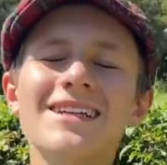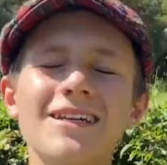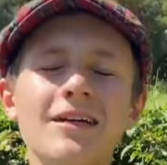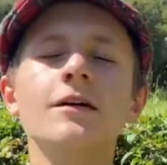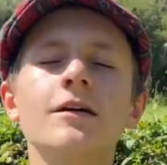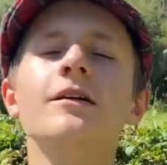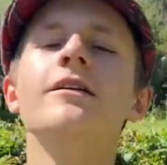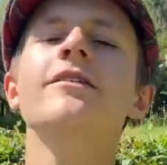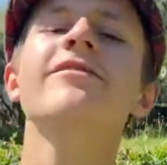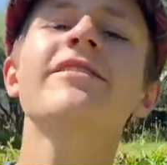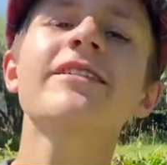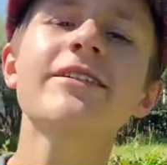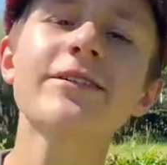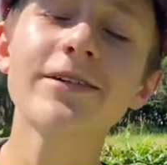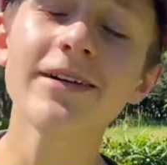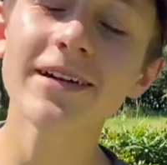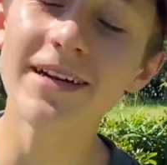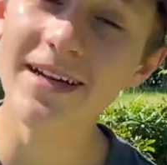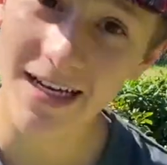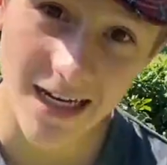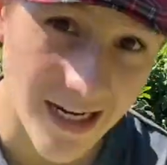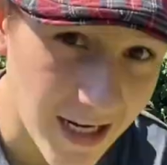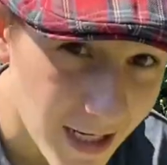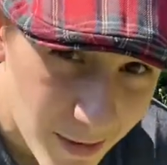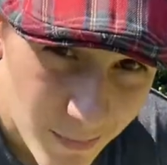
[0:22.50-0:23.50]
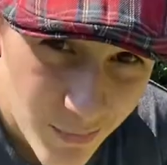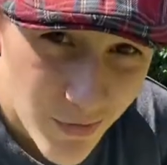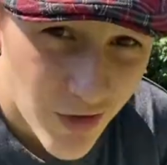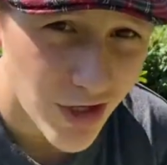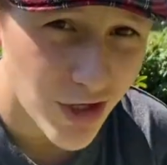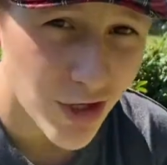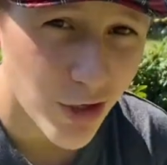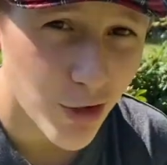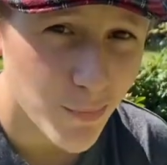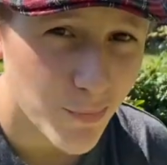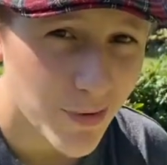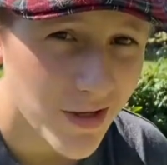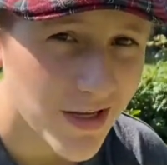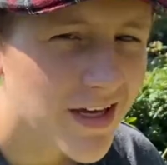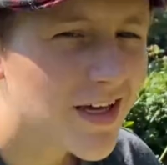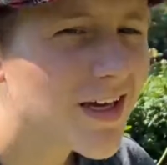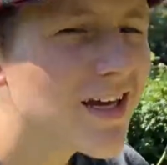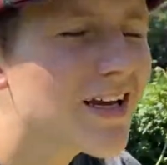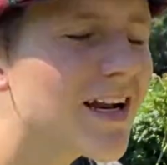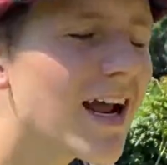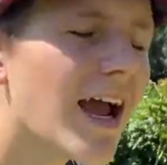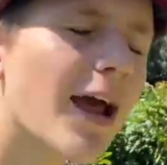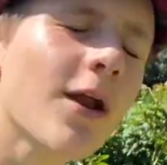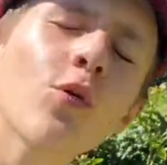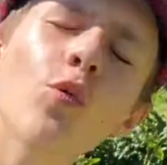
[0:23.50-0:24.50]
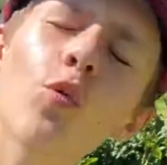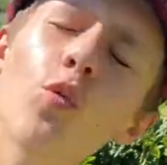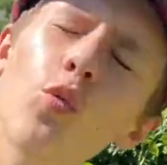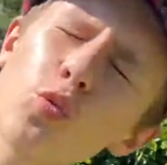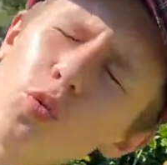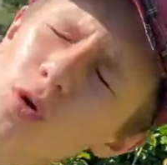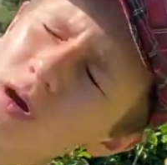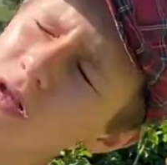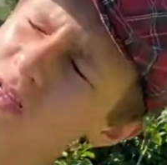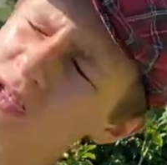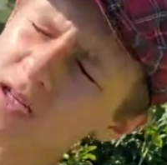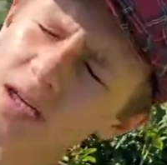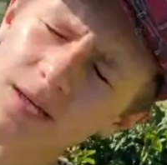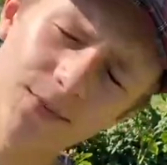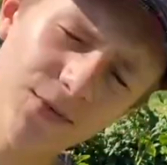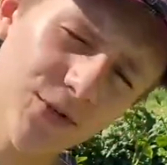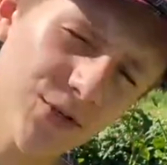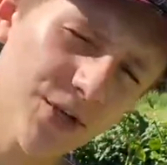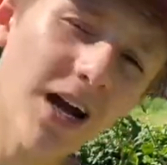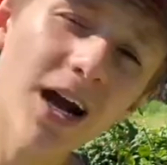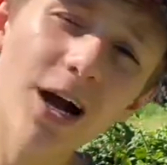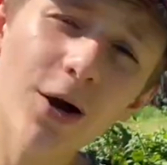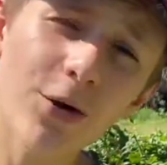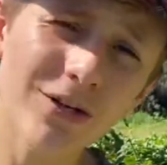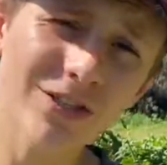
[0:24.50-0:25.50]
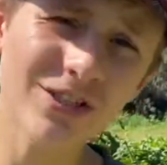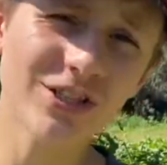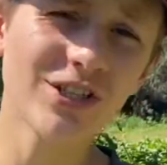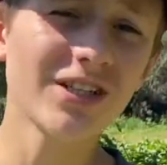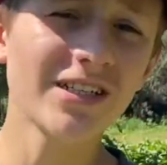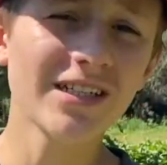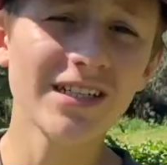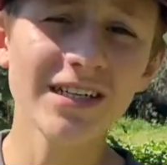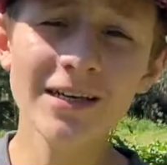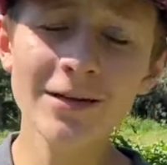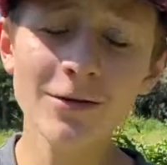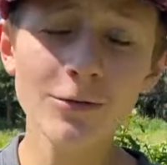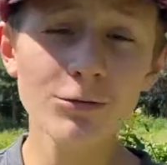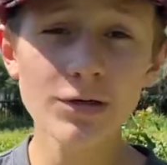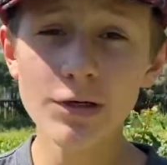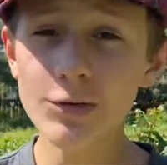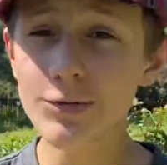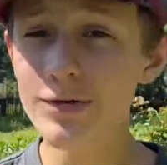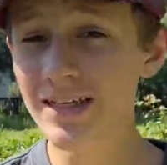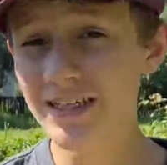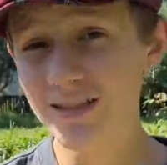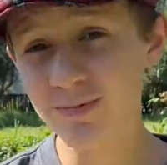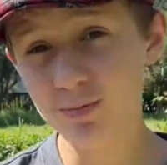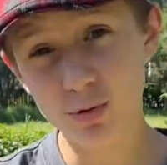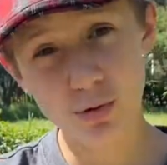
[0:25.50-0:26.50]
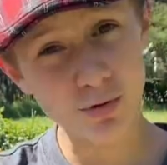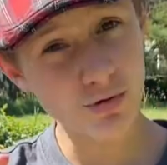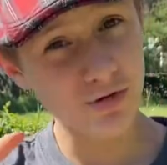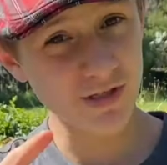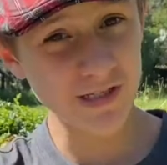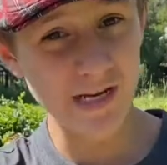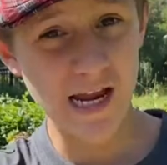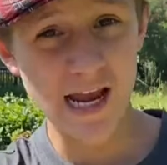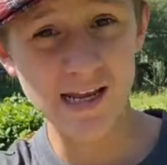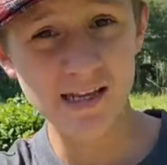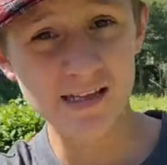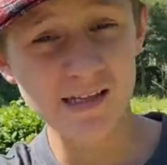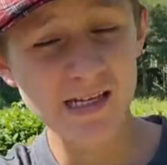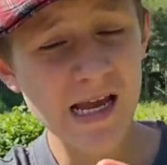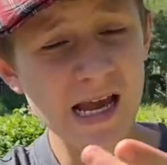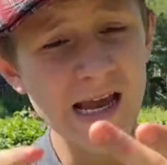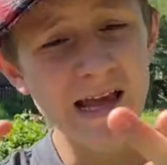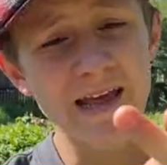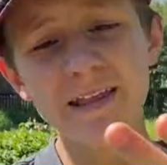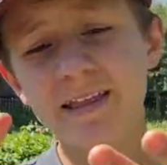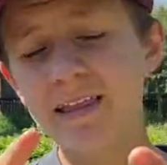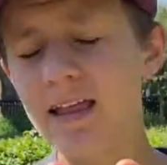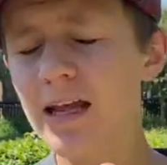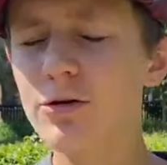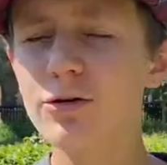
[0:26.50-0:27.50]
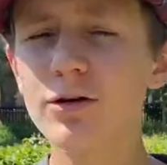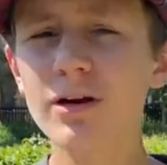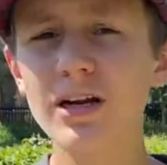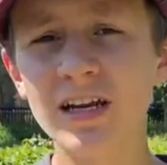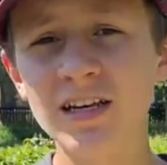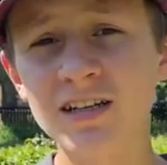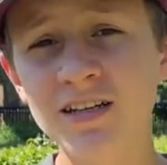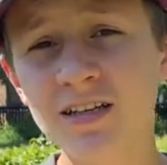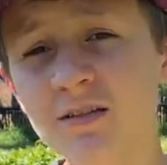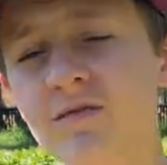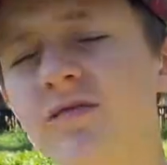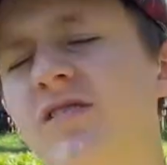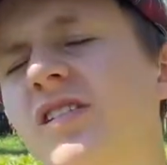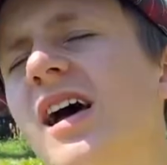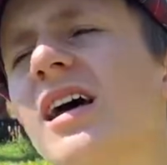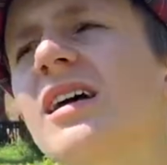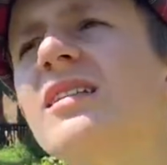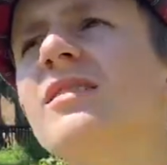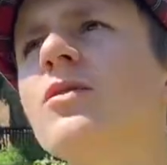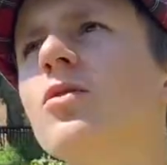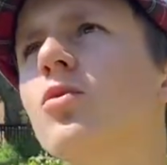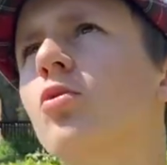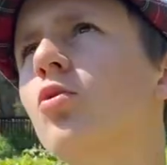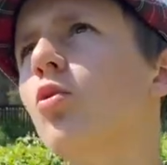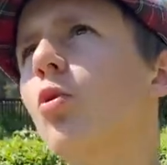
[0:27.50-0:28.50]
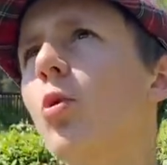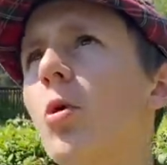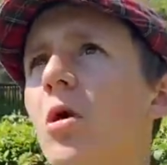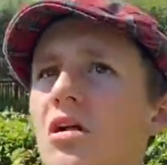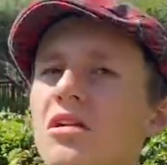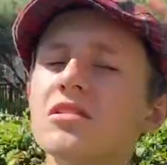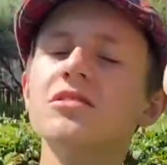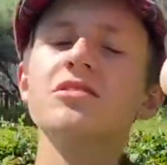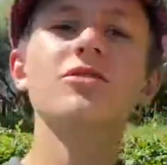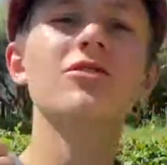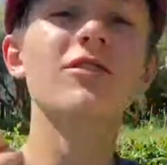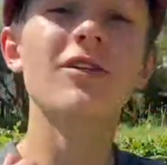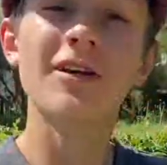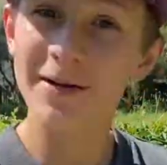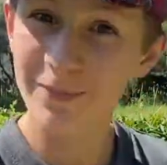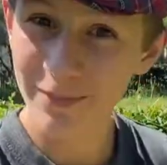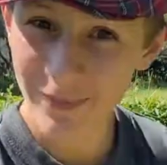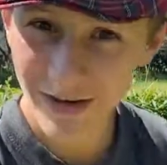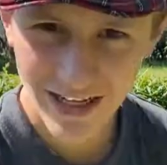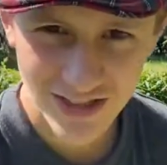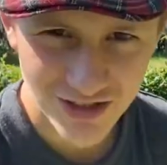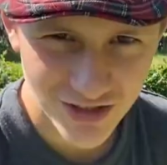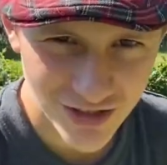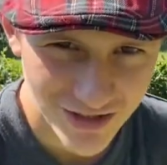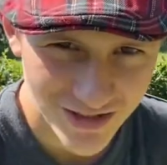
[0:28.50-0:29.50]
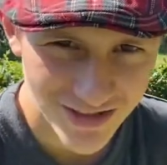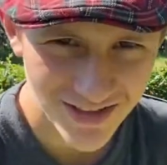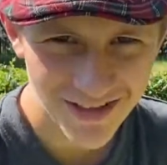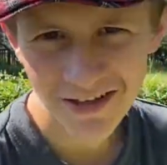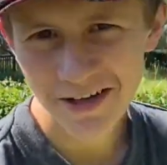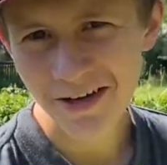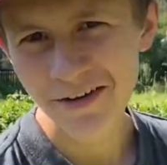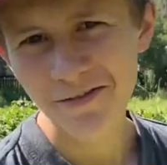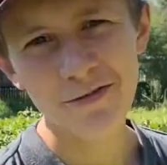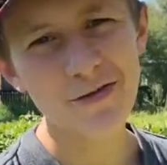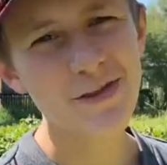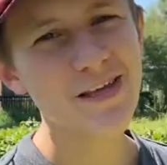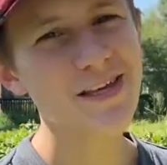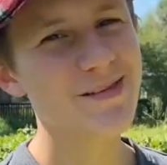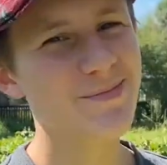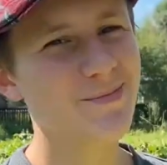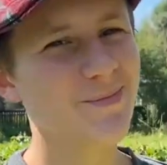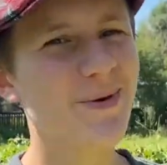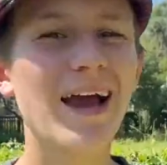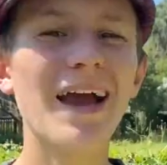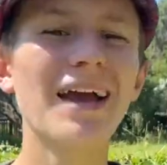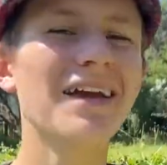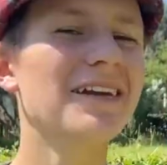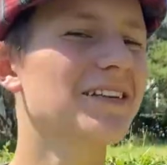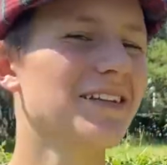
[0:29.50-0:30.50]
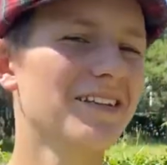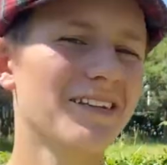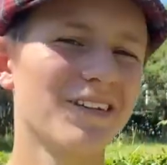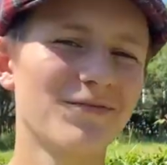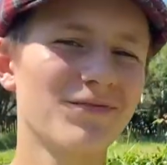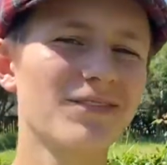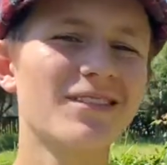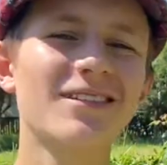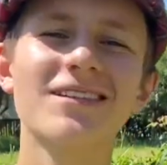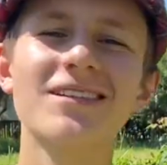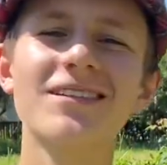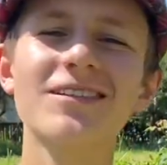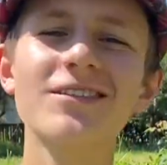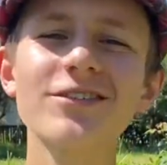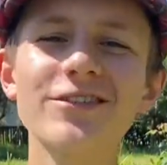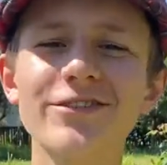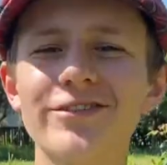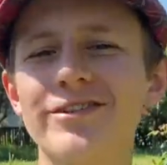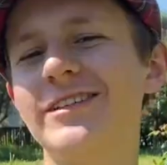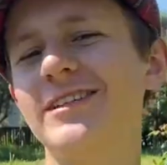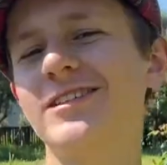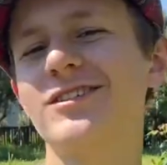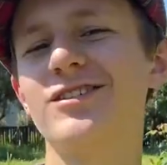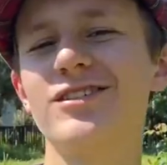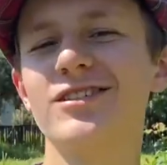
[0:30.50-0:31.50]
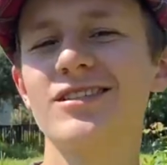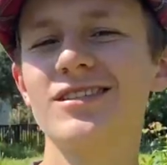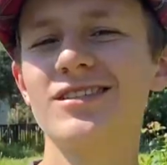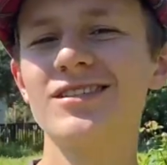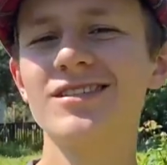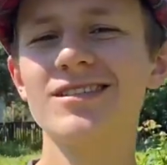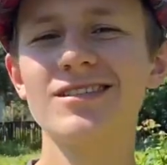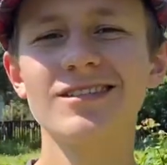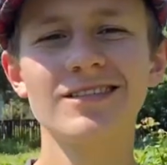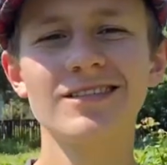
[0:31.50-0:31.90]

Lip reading: everyone, I'm the Herping Kid and welcome to our journey where we explore snakes, their relatives and the world's growing passion for these magnificent creatures.